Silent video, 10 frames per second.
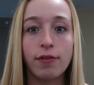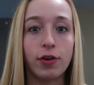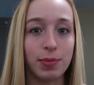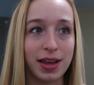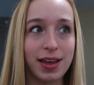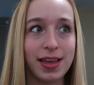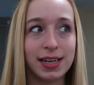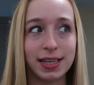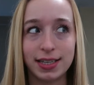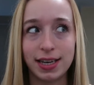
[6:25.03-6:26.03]
For me,
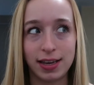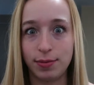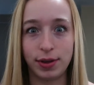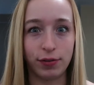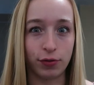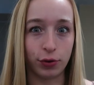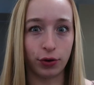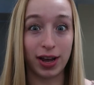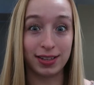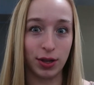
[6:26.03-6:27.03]
that doesn't keep me
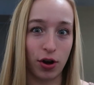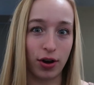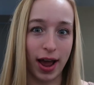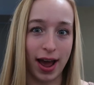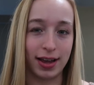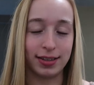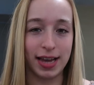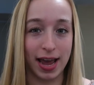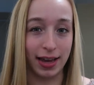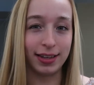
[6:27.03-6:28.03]
full as long as
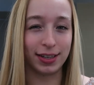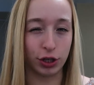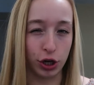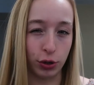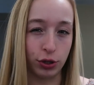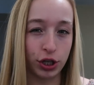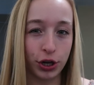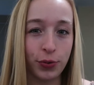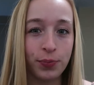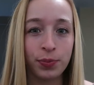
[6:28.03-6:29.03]
eggs and toast
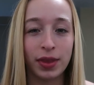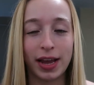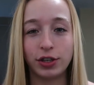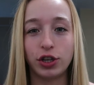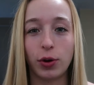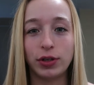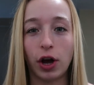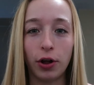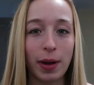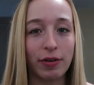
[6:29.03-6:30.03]
do. And so it's
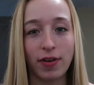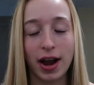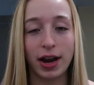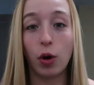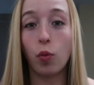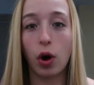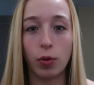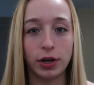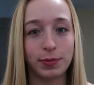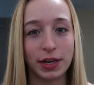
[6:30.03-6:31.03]
all about finding what
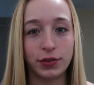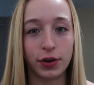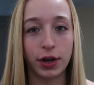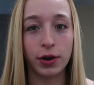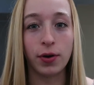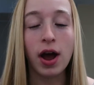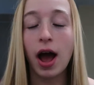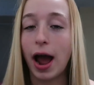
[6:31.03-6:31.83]
works best for you.